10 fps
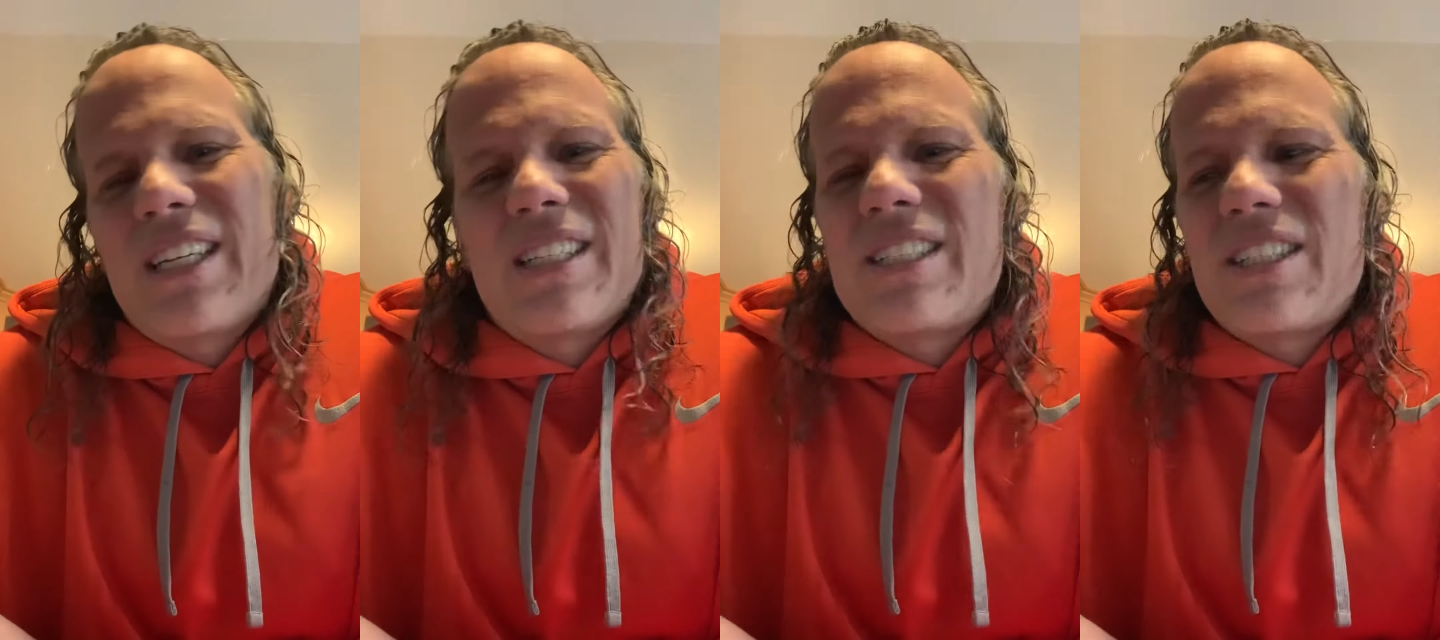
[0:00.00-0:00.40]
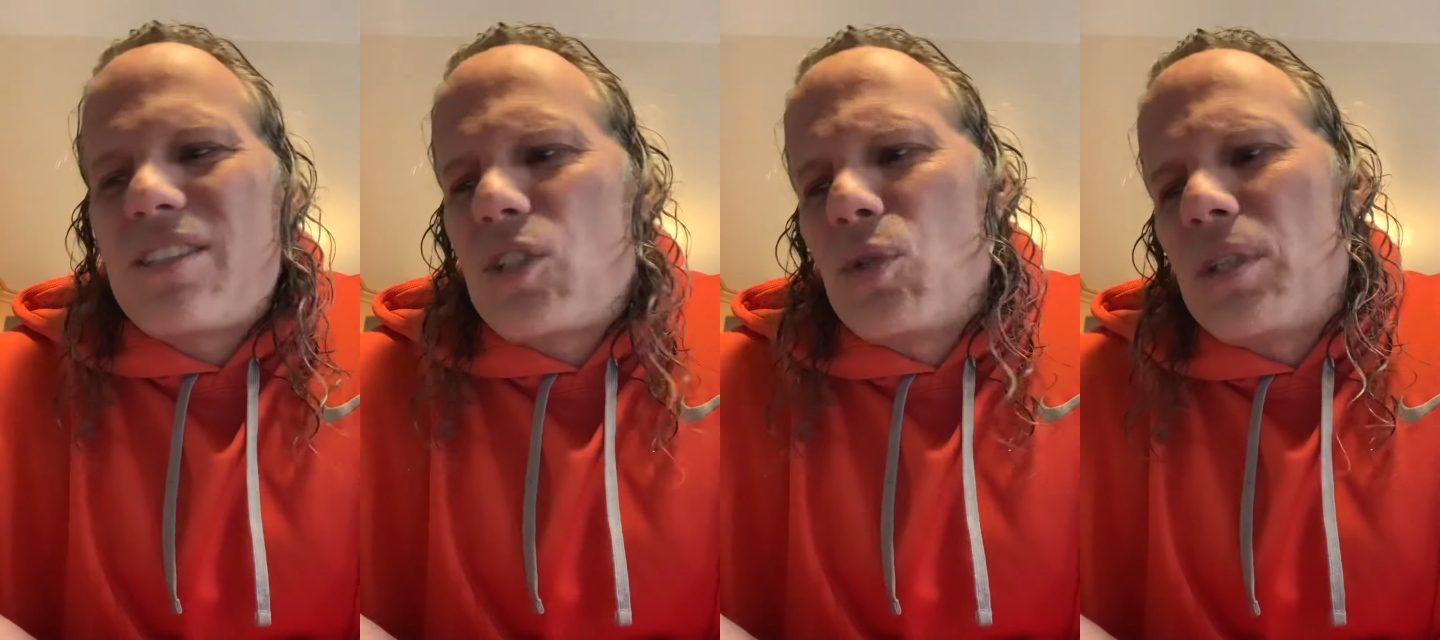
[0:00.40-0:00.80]

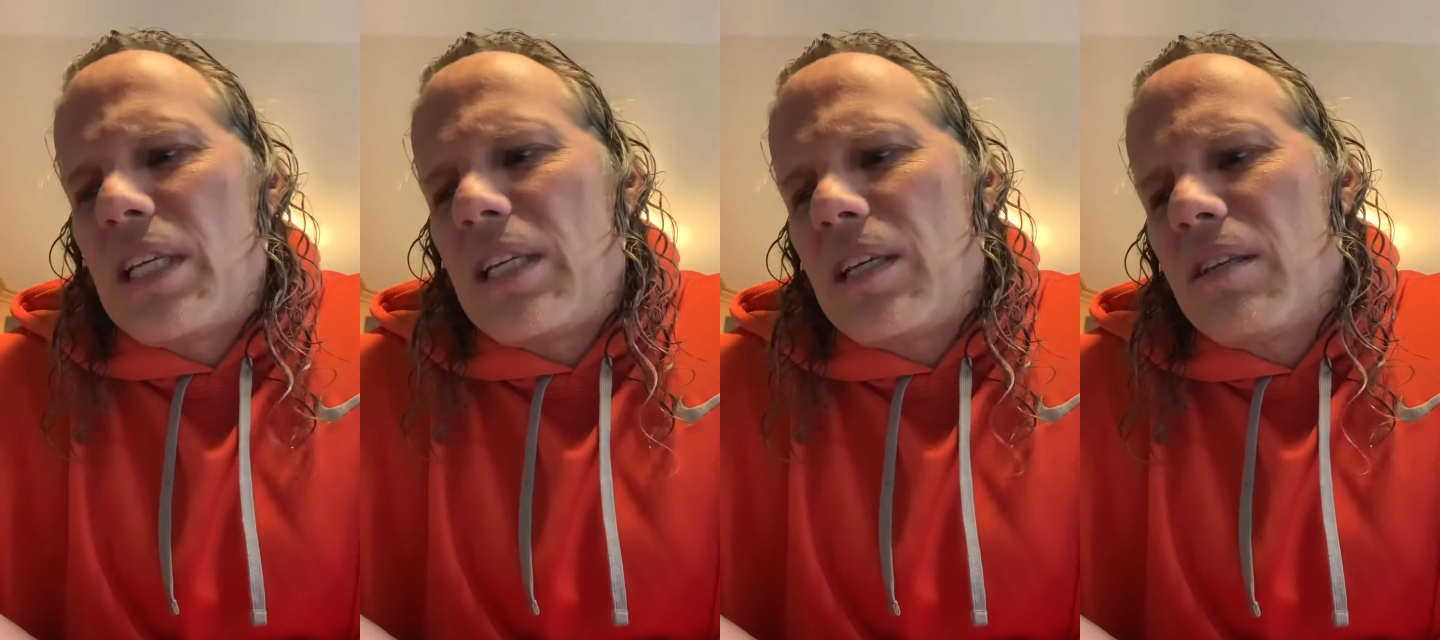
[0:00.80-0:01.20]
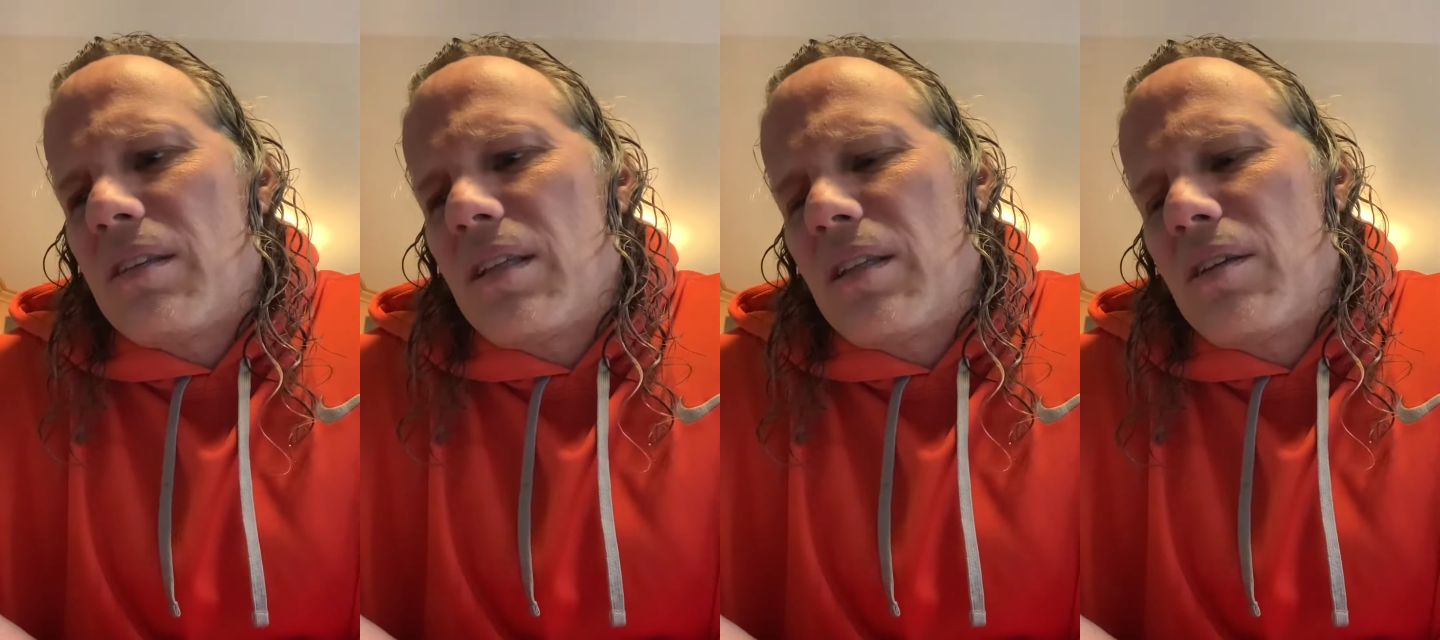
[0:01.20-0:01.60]
just too tedious.
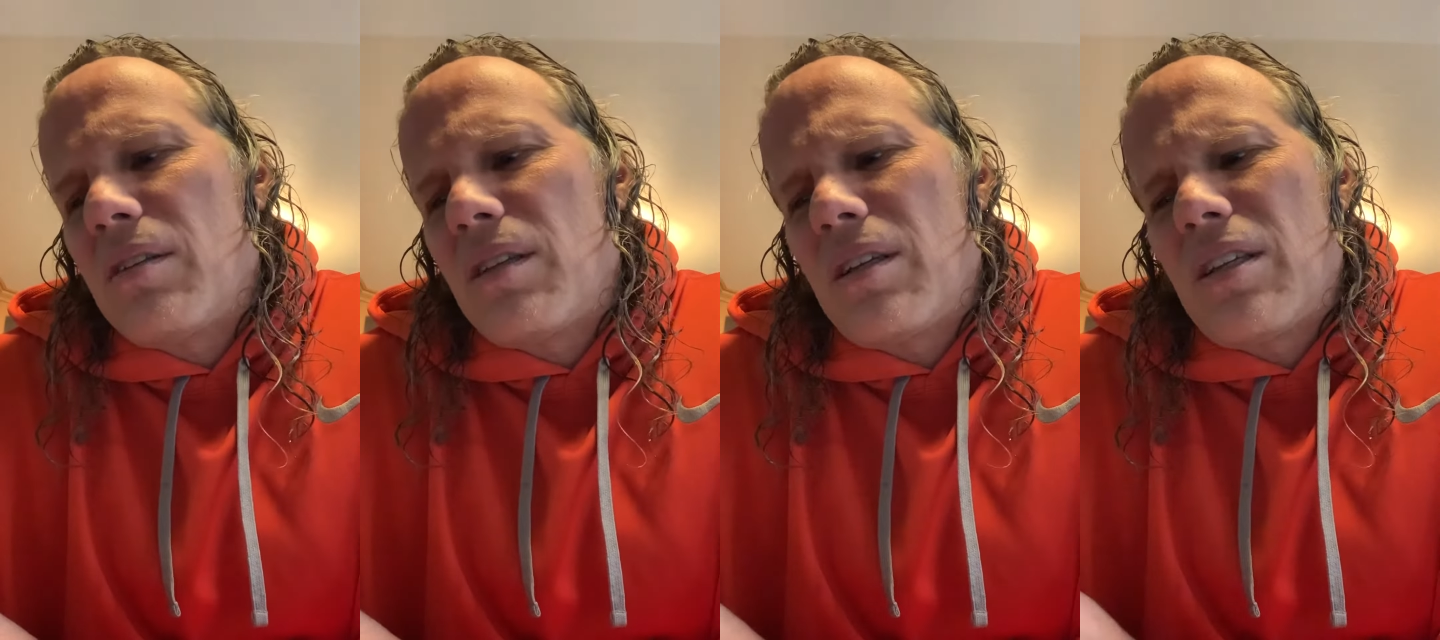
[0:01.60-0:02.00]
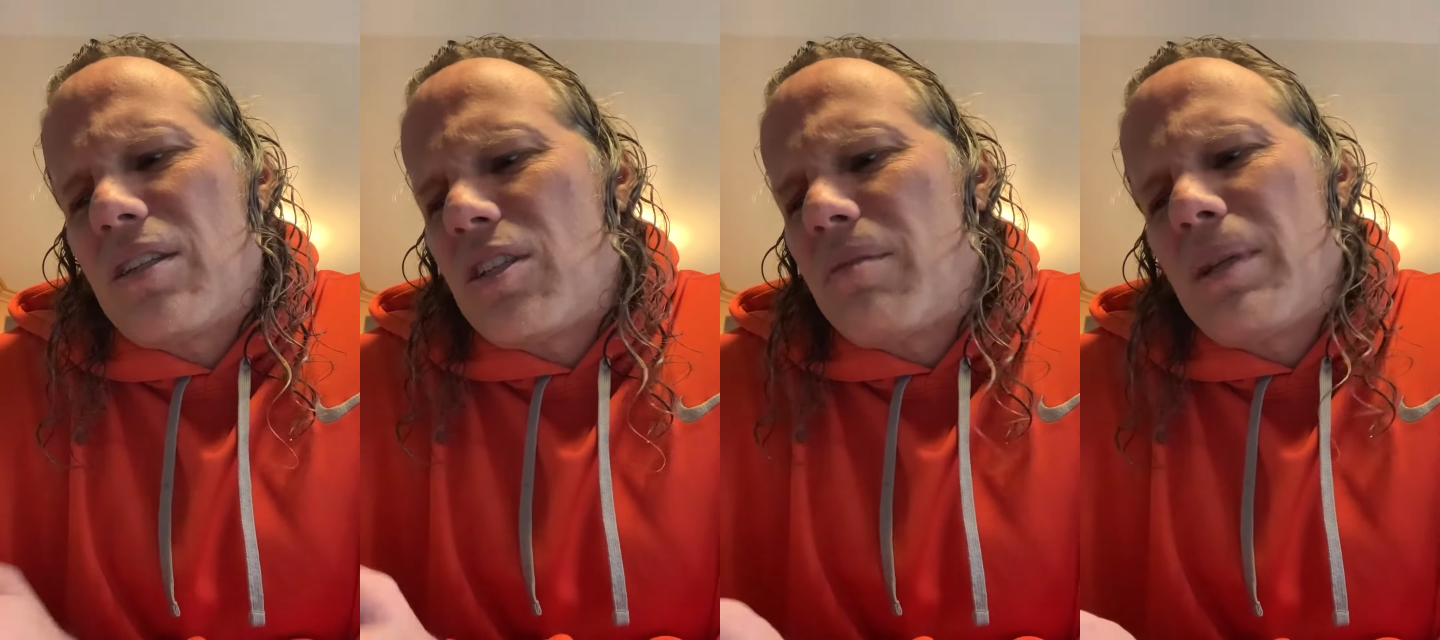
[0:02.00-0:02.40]

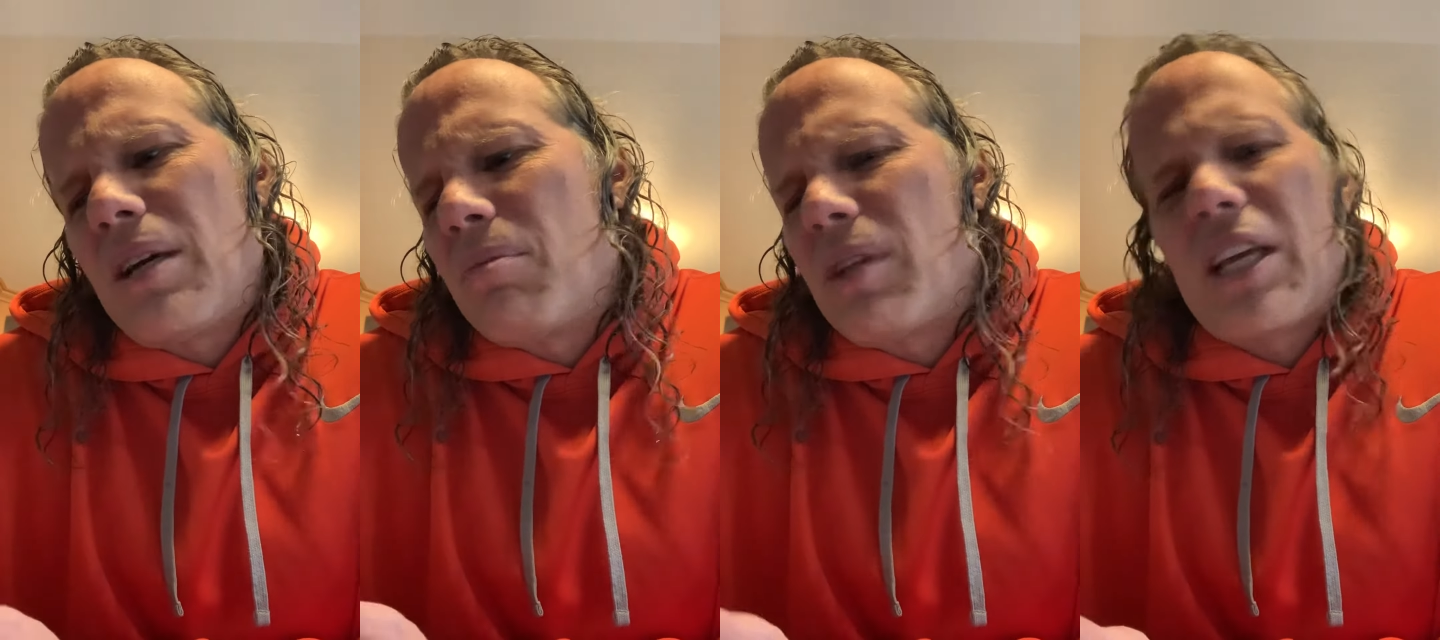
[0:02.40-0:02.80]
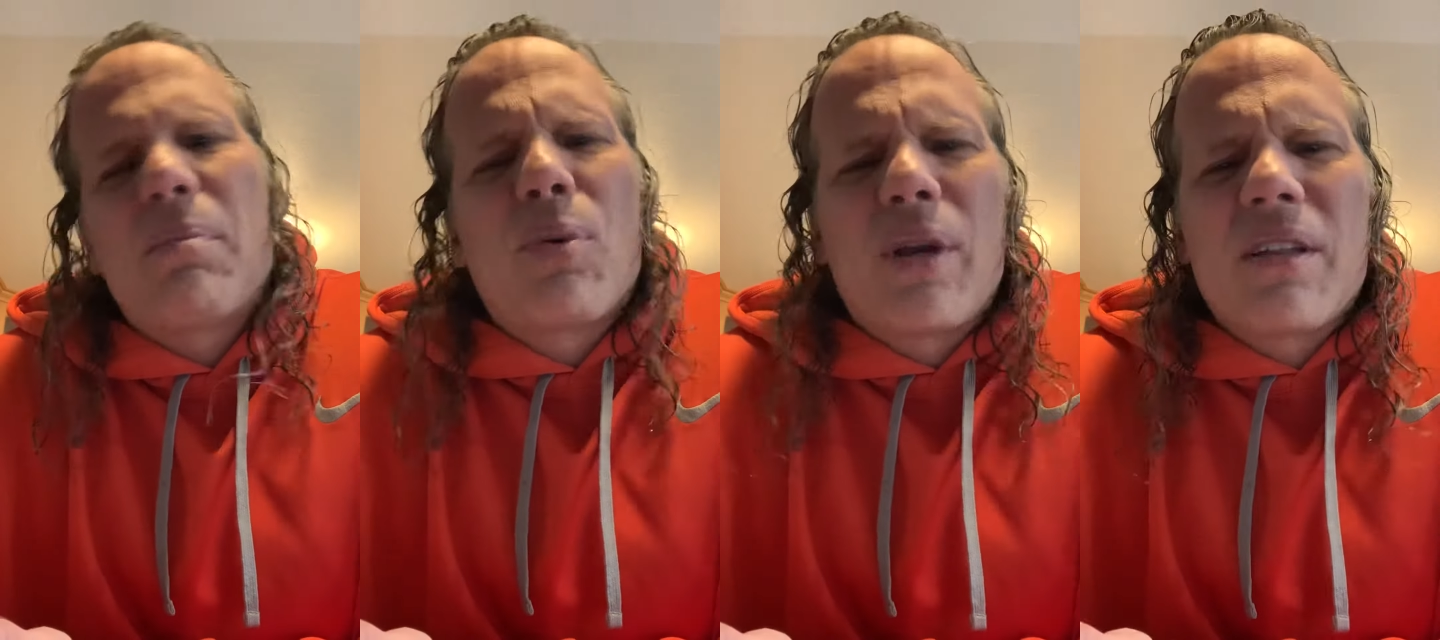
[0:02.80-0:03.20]
It just becomes like a
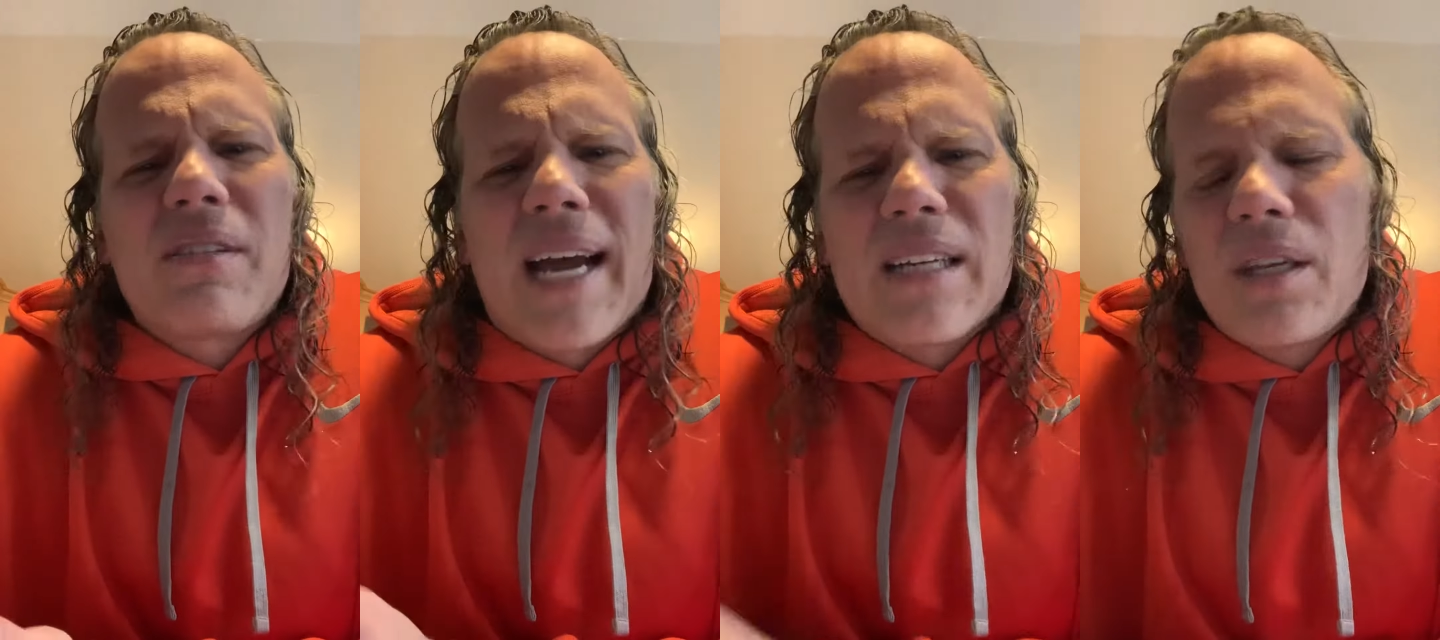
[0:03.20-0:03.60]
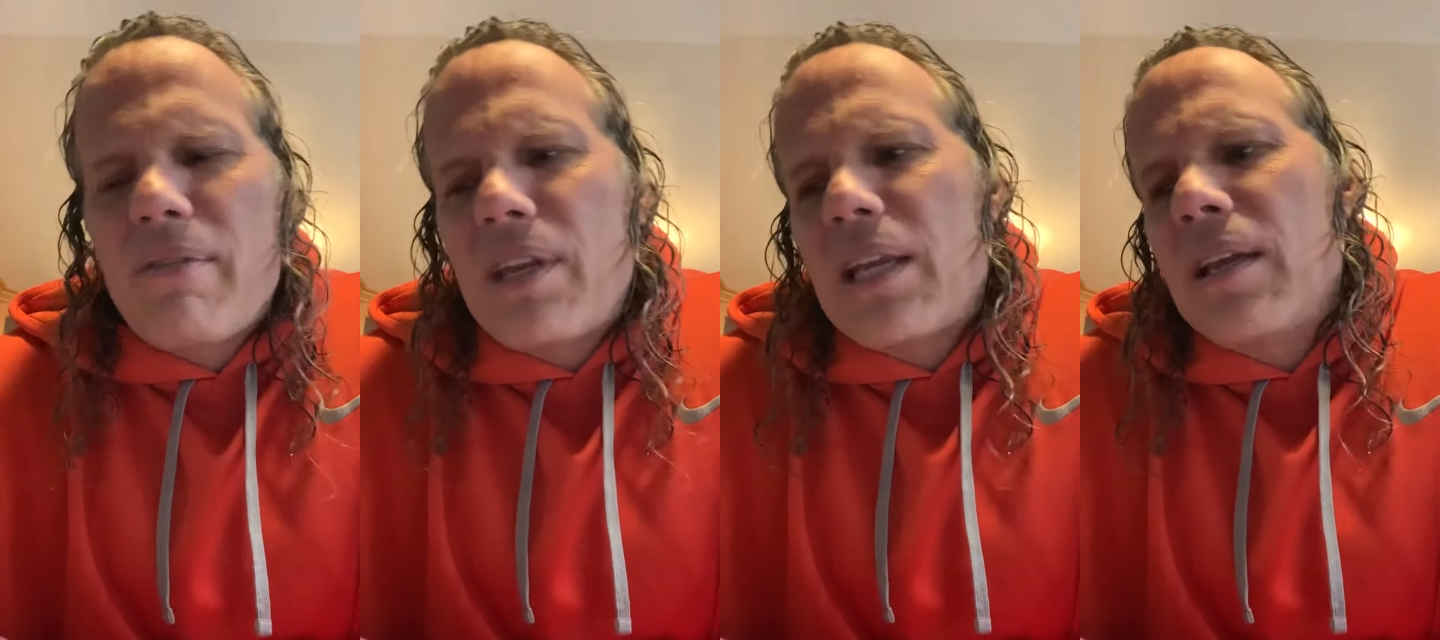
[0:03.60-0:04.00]
pointless
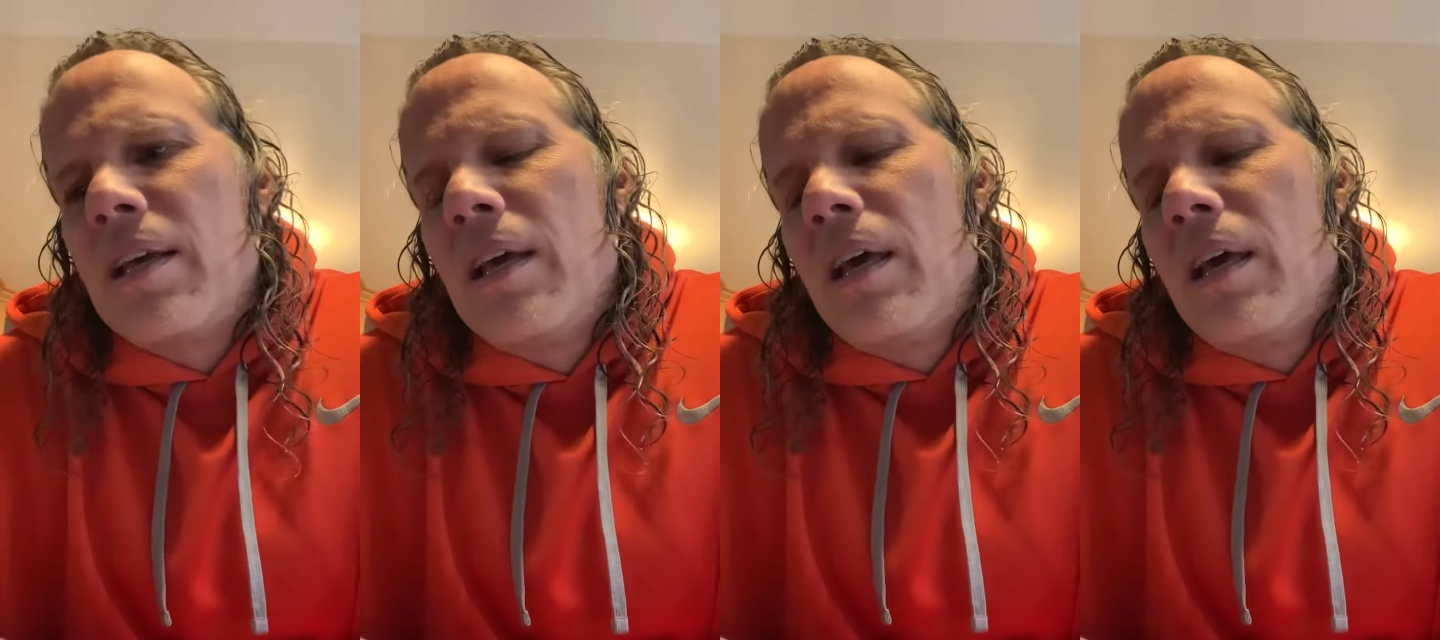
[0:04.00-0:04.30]
activity.